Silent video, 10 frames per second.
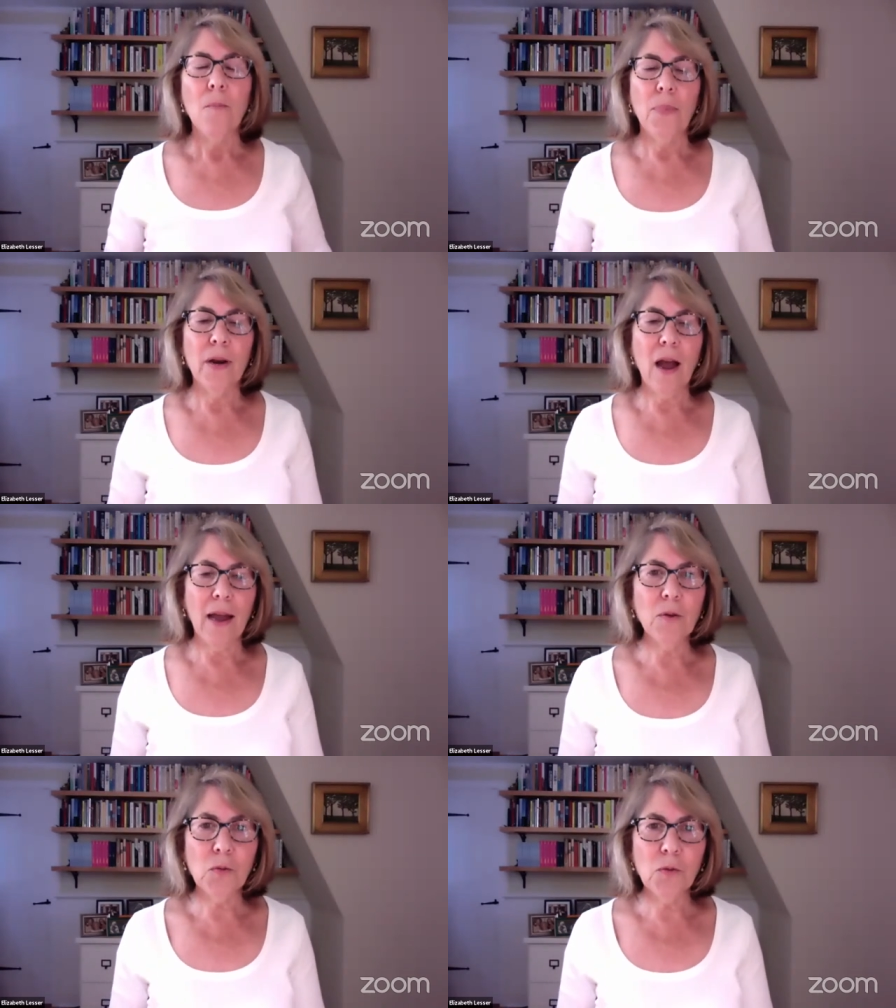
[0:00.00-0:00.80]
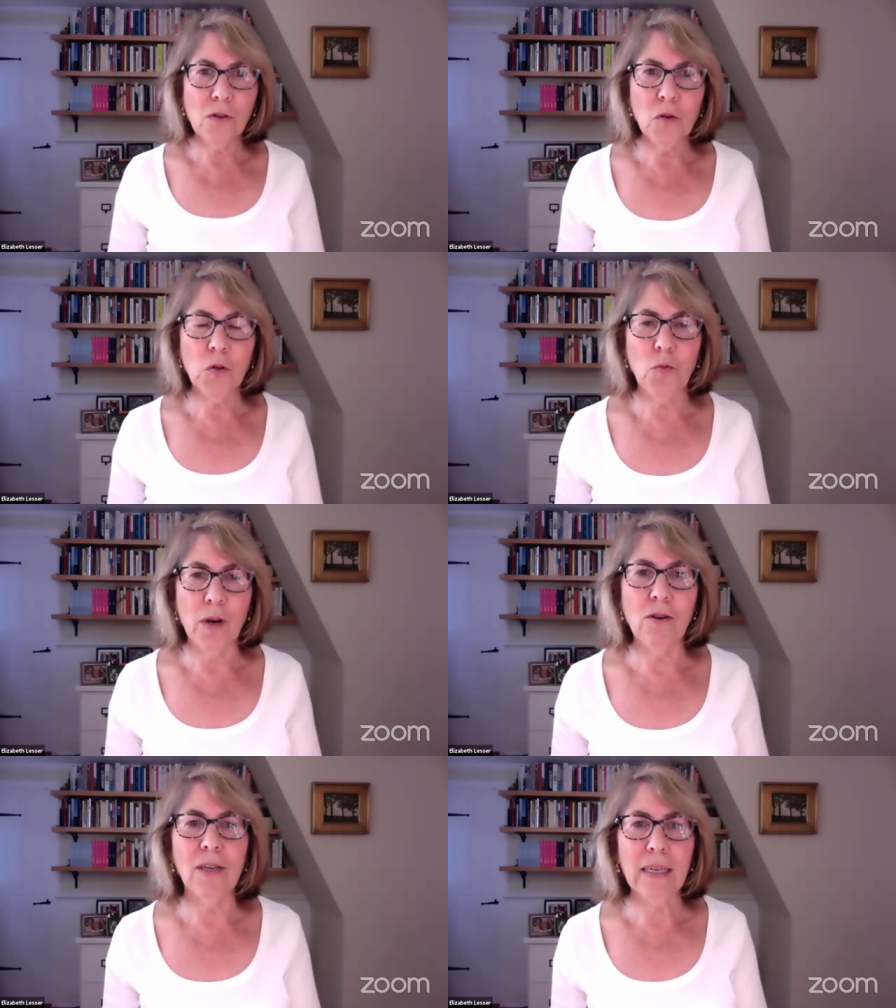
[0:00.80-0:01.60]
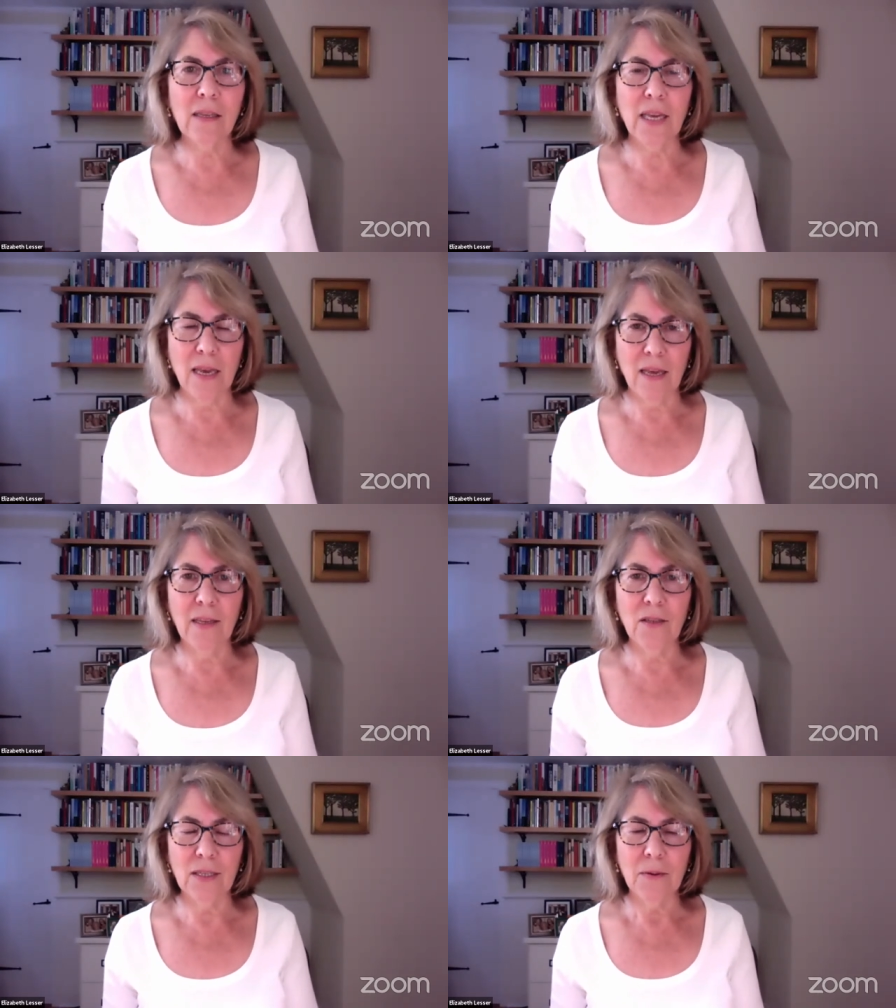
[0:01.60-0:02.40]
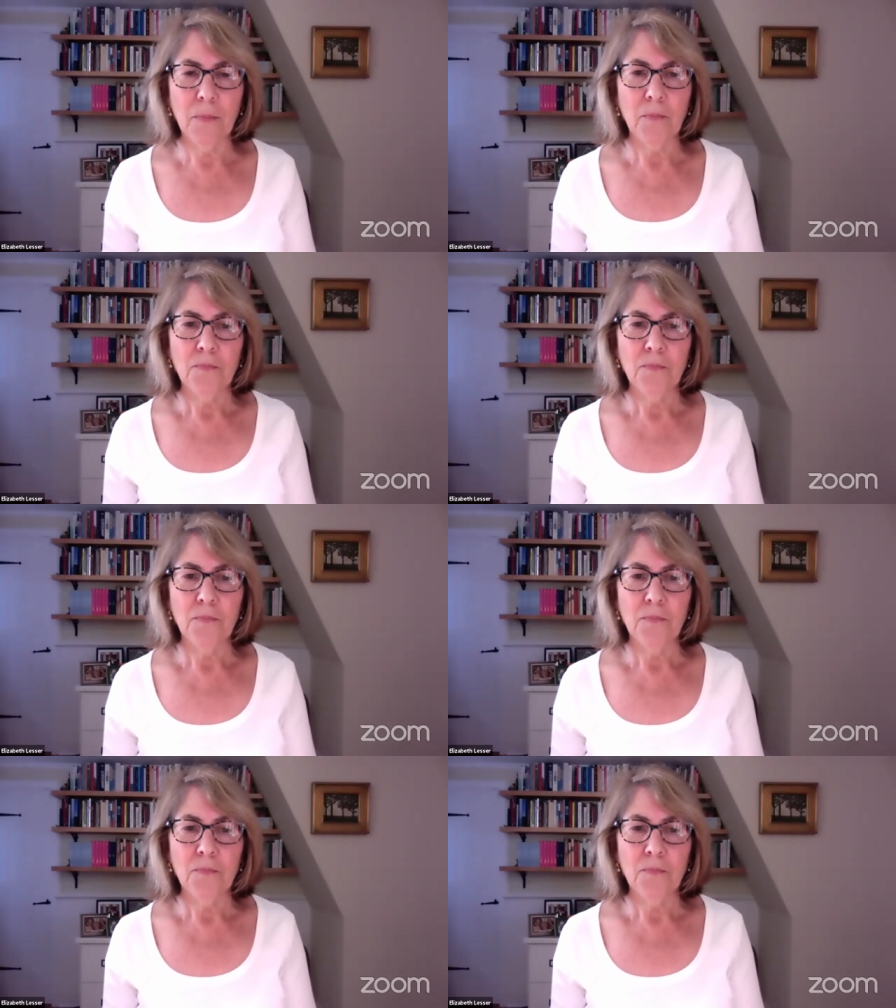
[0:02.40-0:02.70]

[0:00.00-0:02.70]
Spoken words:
But I was one of those weird little kids.